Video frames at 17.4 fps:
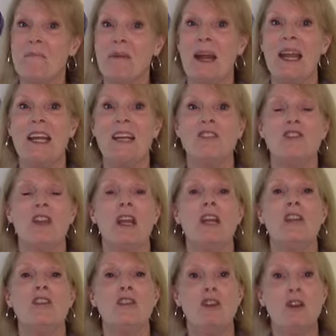page,
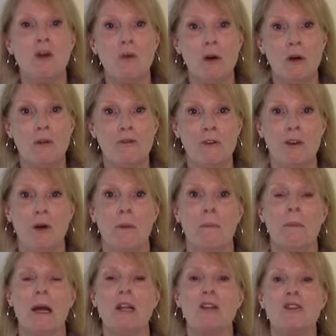and you will feel
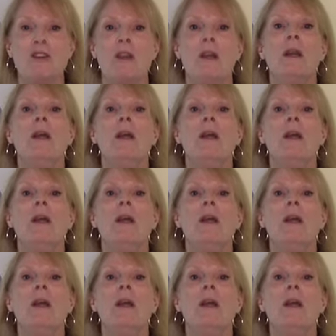much